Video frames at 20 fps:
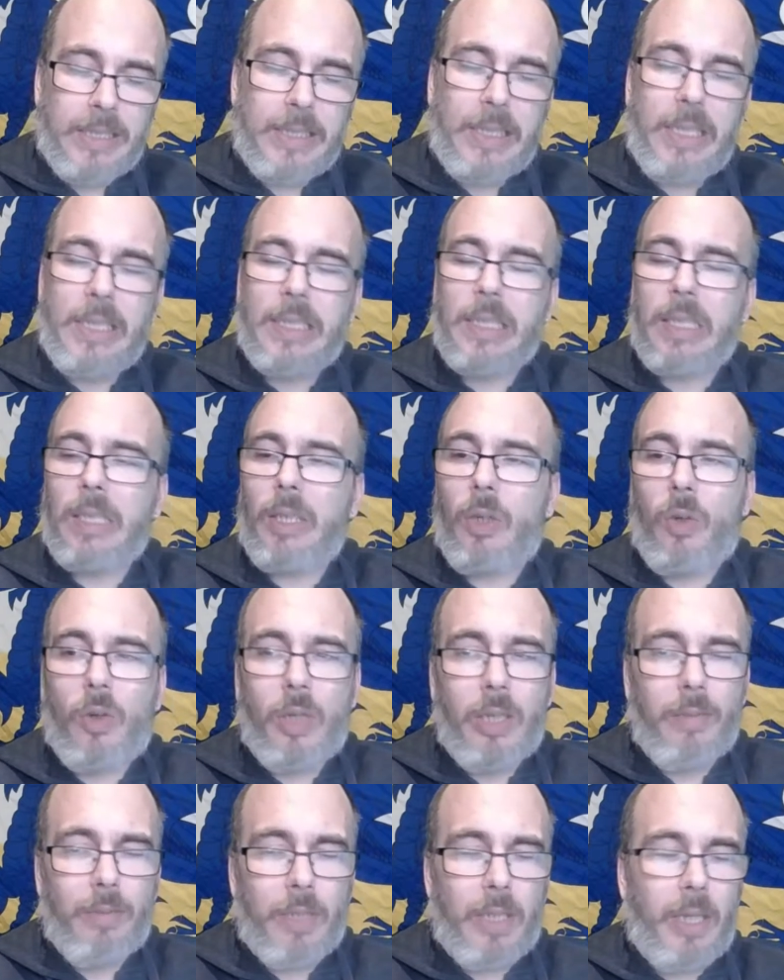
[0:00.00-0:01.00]
season or
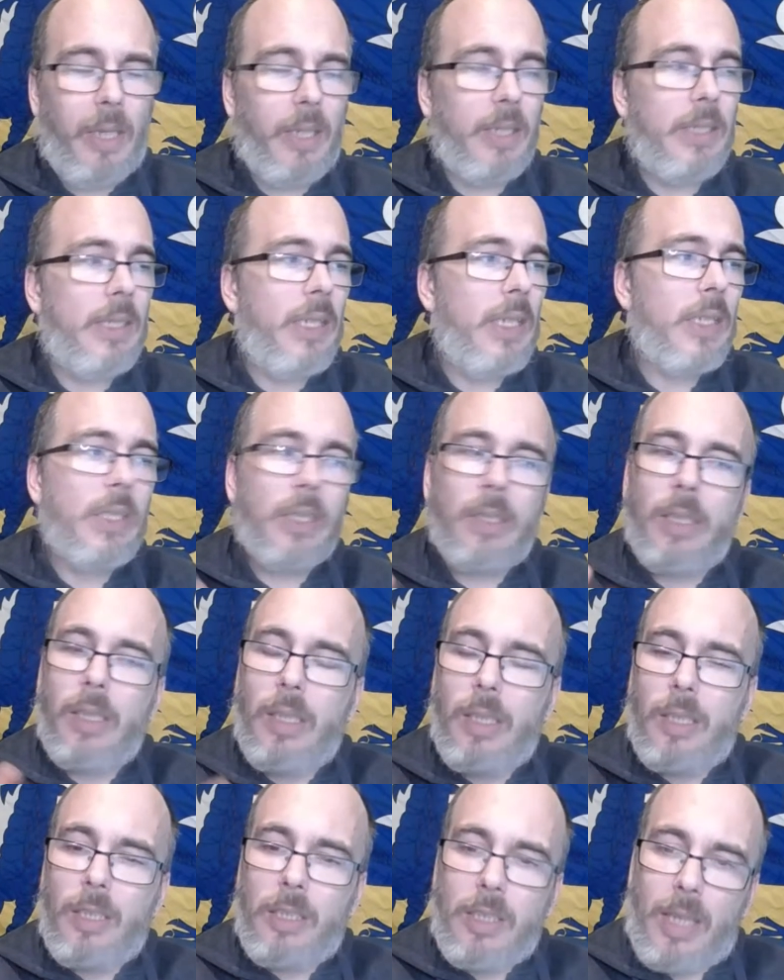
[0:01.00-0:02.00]
even next season.
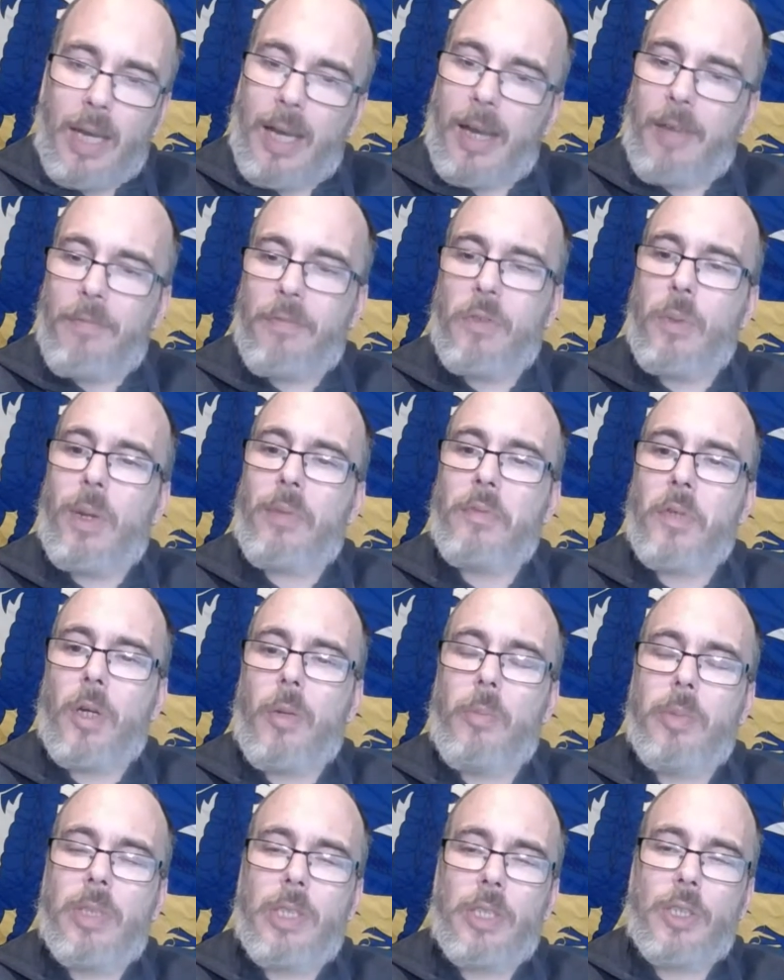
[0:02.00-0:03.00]
You have to have
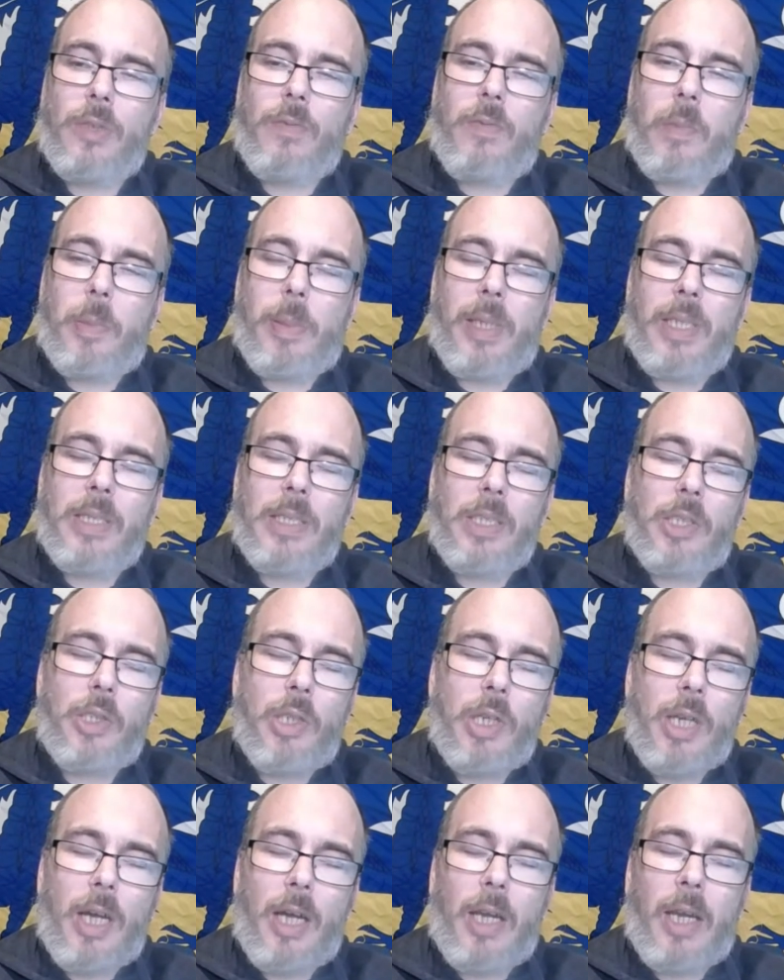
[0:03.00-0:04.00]
competition for places.
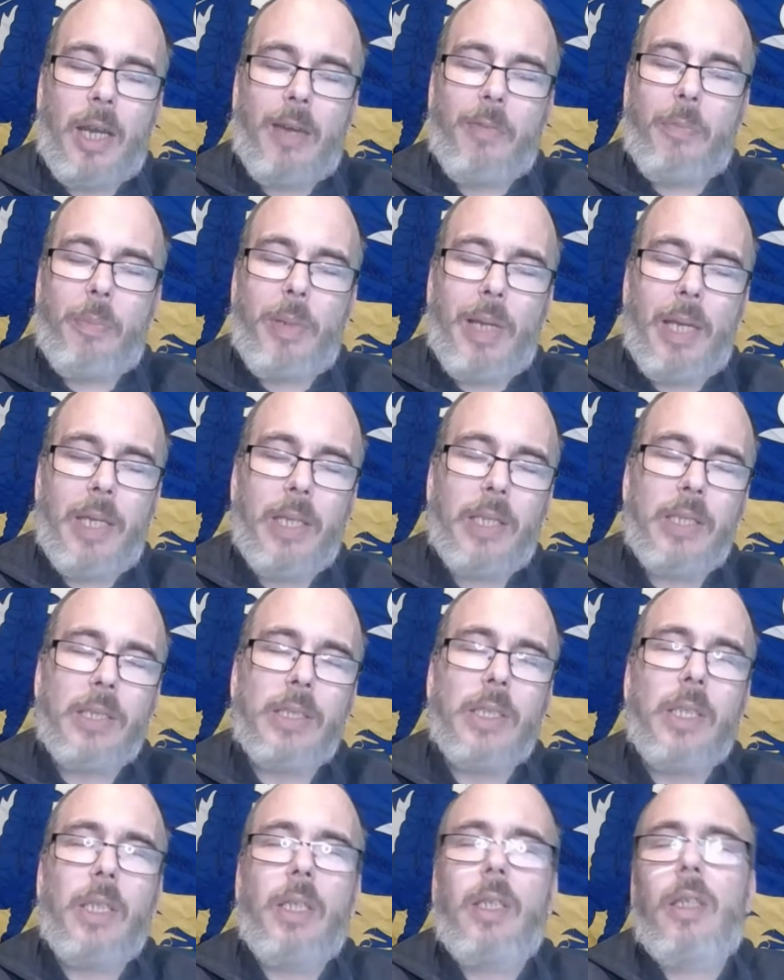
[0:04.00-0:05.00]
You can't have
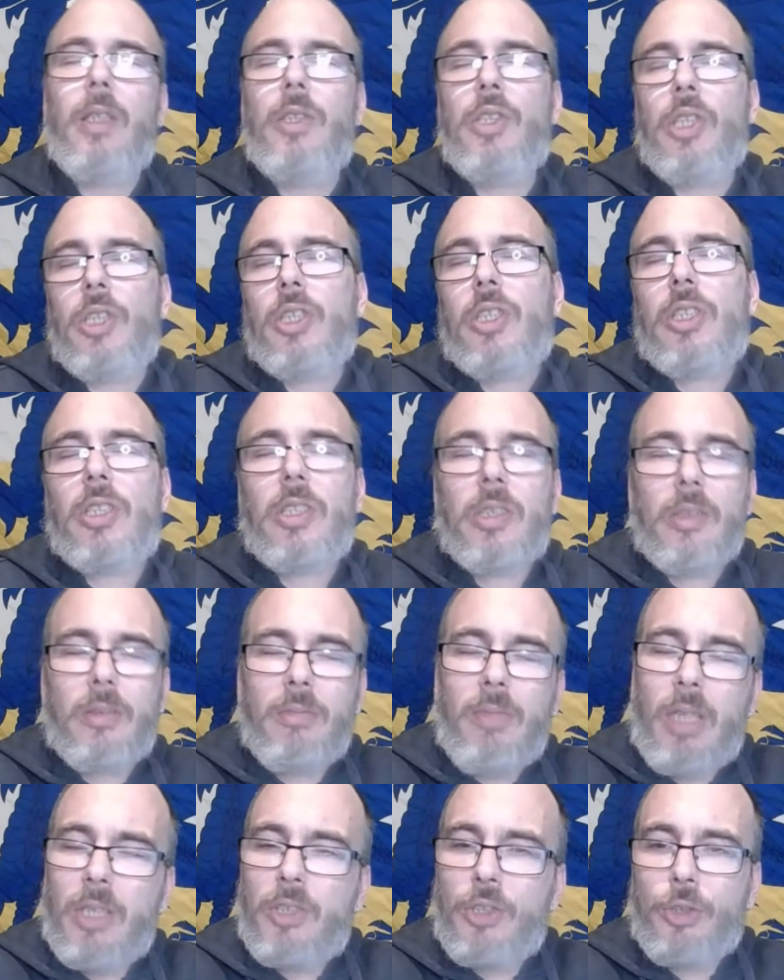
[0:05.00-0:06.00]
players just
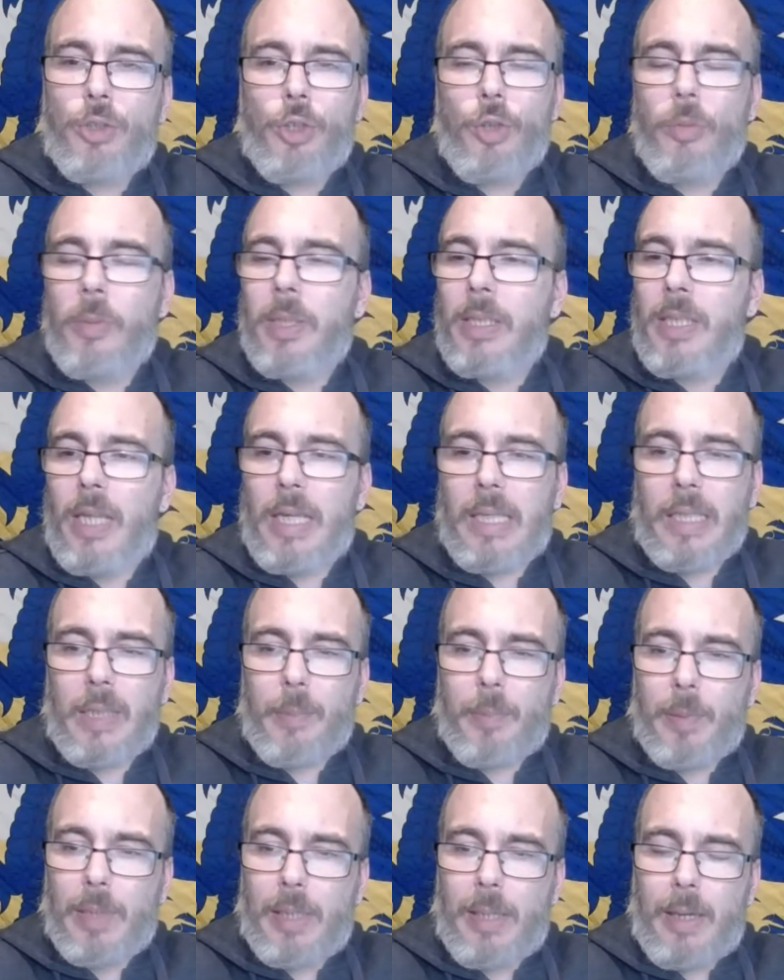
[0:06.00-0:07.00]
assuming they're going to
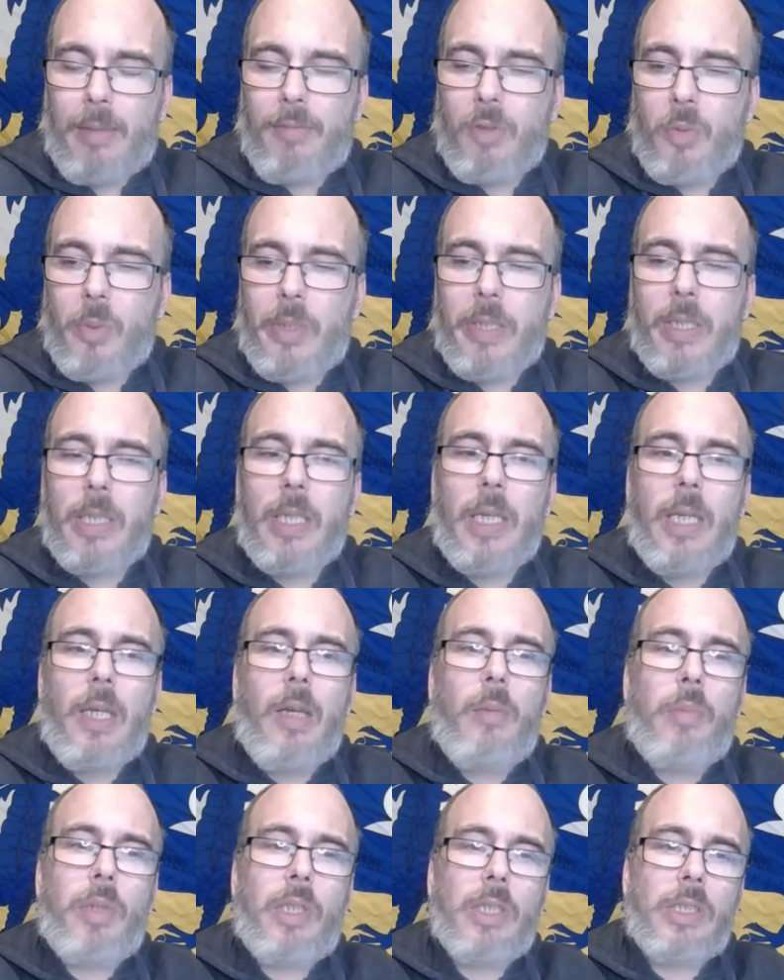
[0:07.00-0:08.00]
play every week
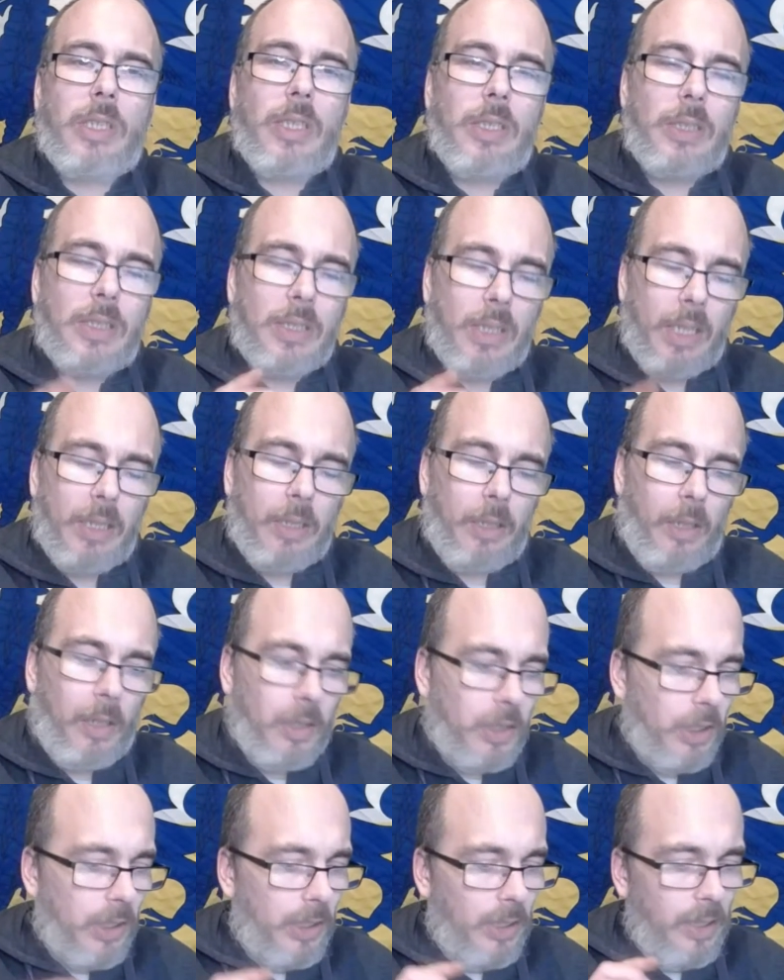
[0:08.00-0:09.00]
because
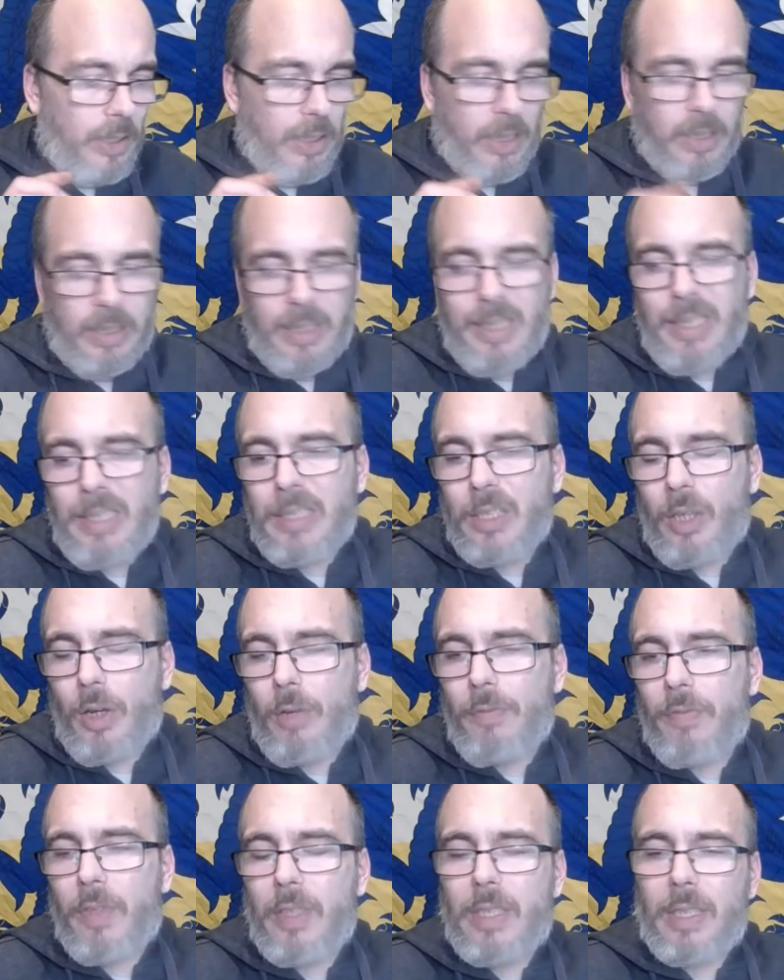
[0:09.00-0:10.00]
psychologically they ease
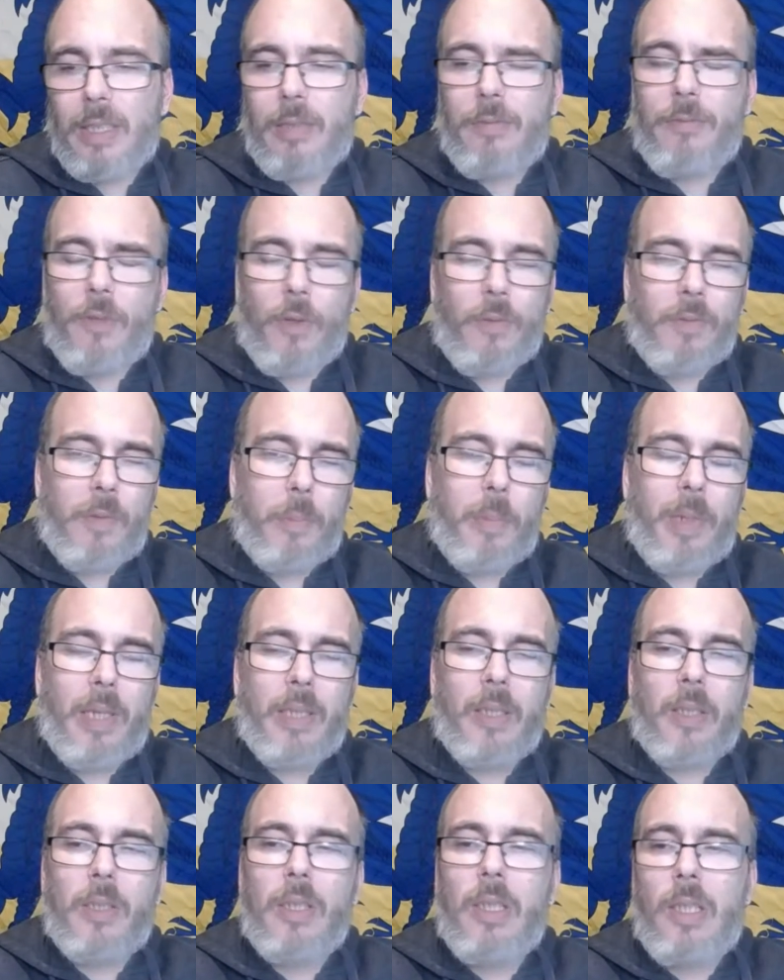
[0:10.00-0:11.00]
off, they take a foot off the
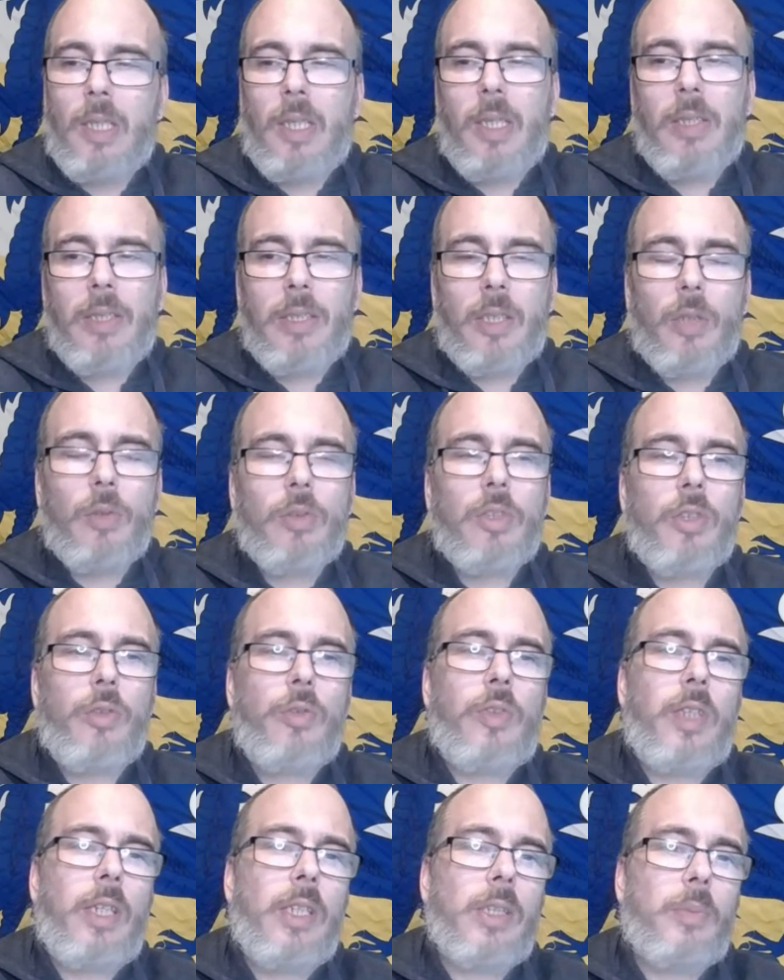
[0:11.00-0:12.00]
pedal, they don't do
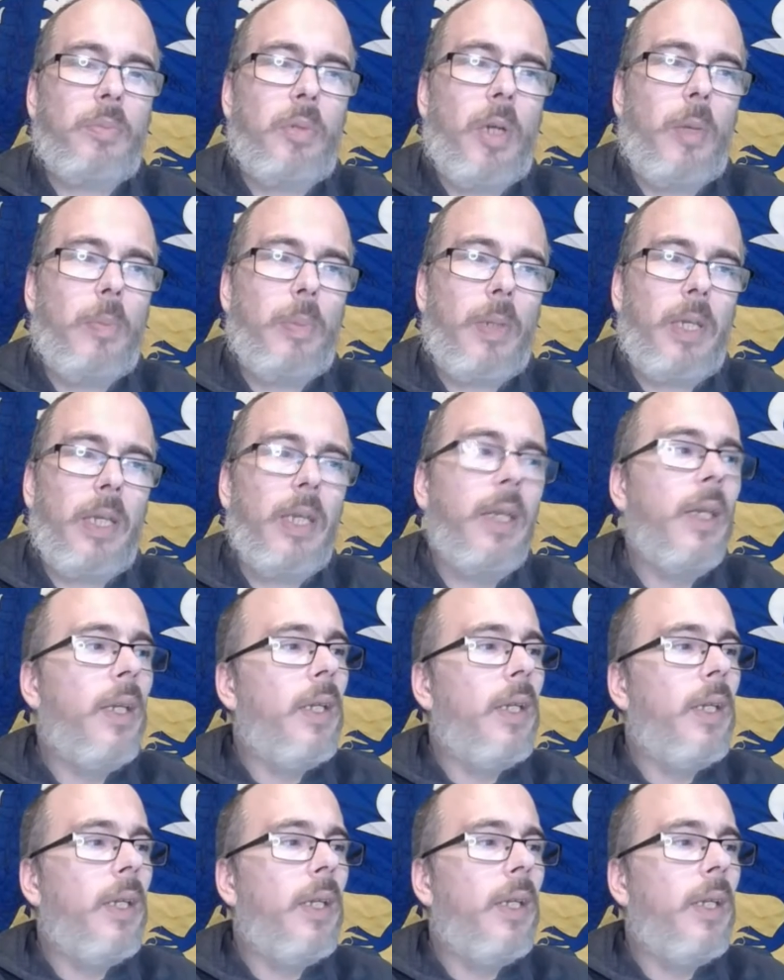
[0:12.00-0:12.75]
things properly,